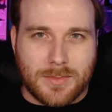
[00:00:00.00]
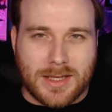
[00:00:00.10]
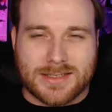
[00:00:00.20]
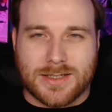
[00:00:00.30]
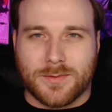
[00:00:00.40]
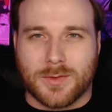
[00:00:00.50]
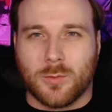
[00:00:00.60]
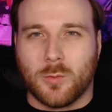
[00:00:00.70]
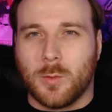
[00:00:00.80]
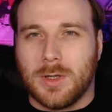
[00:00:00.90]
except for
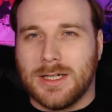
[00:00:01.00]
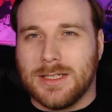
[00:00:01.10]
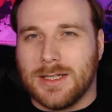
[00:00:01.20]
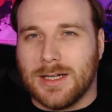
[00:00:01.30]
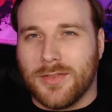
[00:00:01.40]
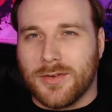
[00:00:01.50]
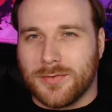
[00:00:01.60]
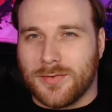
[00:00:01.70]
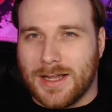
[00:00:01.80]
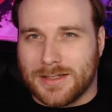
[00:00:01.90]
one other
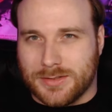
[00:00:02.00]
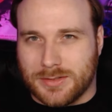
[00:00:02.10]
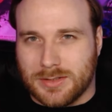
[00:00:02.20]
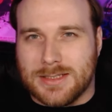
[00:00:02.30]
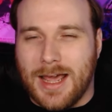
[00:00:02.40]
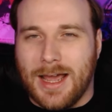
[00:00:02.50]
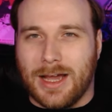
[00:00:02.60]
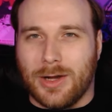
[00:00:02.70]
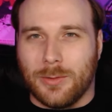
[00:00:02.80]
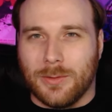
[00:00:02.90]
factor.
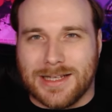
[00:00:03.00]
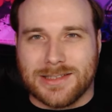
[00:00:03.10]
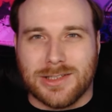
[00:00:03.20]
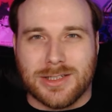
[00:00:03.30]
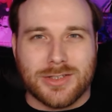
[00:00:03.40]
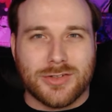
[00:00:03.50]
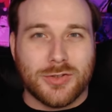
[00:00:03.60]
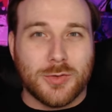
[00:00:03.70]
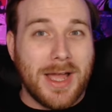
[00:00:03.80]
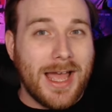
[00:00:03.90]
Now, as long as
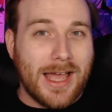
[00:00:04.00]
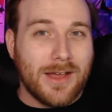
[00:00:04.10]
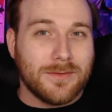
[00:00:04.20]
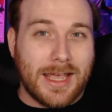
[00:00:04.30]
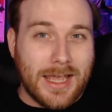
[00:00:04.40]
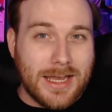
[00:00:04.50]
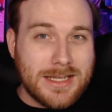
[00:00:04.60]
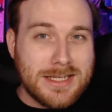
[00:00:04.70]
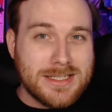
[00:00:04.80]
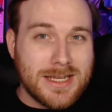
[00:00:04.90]
you have
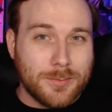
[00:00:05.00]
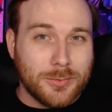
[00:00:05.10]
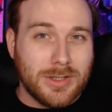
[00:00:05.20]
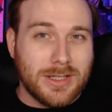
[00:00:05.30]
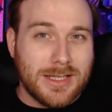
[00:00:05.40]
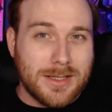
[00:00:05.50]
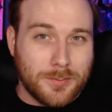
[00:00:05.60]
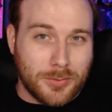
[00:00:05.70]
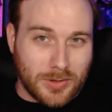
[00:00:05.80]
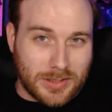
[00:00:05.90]
any temporary
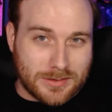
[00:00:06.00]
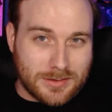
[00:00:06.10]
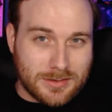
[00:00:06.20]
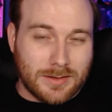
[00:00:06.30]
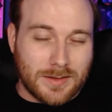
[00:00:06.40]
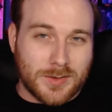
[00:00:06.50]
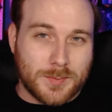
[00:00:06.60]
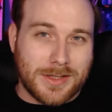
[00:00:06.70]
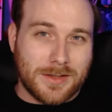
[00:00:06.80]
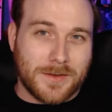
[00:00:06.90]
hit points, the
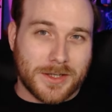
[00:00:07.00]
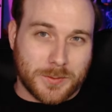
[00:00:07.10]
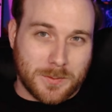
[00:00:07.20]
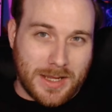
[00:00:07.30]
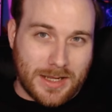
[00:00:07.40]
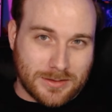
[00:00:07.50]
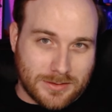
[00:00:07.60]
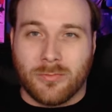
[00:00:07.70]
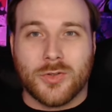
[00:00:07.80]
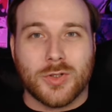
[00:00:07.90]
spell effect
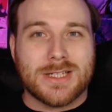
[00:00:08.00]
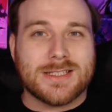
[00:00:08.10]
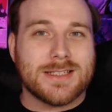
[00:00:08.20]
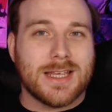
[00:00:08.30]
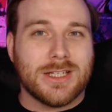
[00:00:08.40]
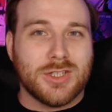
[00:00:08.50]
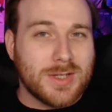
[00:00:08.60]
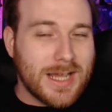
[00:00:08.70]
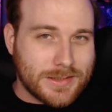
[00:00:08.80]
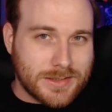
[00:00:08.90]
remains. So let's say you
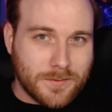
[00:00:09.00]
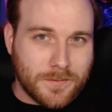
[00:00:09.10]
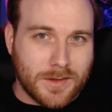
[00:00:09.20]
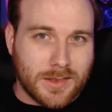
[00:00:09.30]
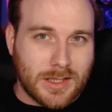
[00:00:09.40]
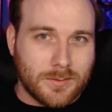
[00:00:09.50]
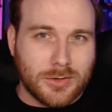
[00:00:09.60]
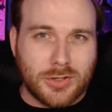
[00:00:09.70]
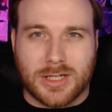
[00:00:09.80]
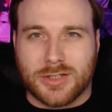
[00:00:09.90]
cast at 5th level,
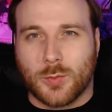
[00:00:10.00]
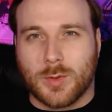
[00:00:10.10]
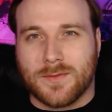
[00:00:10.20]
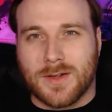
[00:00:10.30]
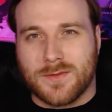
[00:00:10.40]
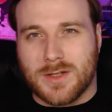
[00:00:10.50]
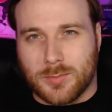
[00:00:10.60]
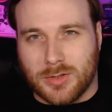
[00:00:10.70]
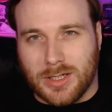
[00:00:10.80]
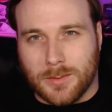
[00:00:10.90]
you got 25
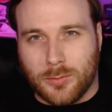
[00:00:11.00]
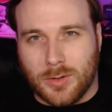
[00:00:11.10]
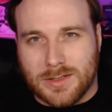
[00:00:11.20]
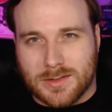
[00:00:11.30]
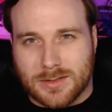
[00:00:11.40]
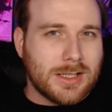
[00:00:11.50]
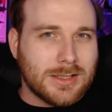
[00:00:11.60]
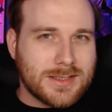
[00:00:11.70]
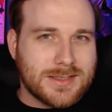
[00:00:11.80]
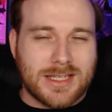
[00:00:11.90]
temporary hit points, and
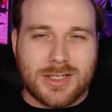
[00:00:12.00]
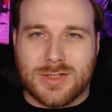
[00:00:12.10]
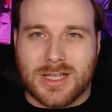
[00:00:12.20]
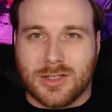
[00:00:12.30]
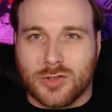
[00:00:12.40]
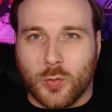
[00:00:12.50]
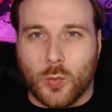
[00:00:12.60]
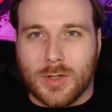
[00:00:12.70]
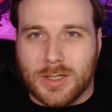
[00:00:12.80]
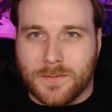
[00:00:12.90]
let's say you take
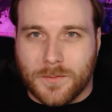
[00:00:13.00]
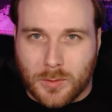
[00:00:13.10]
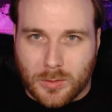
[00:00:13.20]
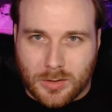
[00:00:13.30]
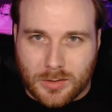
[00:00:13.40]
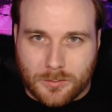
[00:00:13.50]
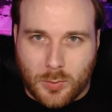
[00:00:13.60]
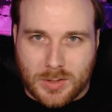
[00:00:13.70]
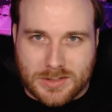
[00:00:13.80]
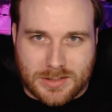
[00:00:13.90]
24
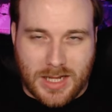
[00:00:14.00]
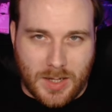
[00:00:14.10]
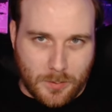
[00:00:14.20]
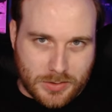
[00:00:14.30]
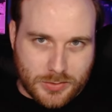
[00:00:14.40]
points of damage.